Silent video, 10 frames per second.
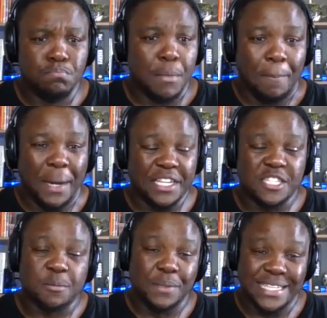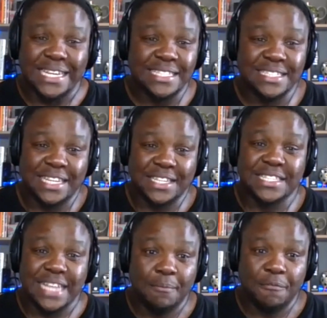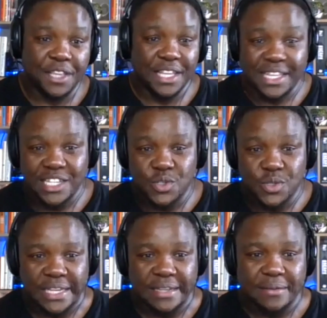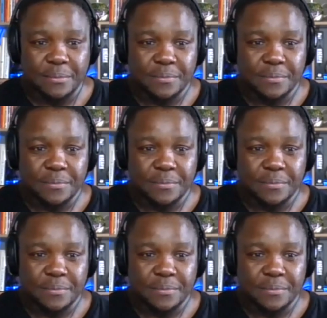but it's precisely that discomfort that gets you there.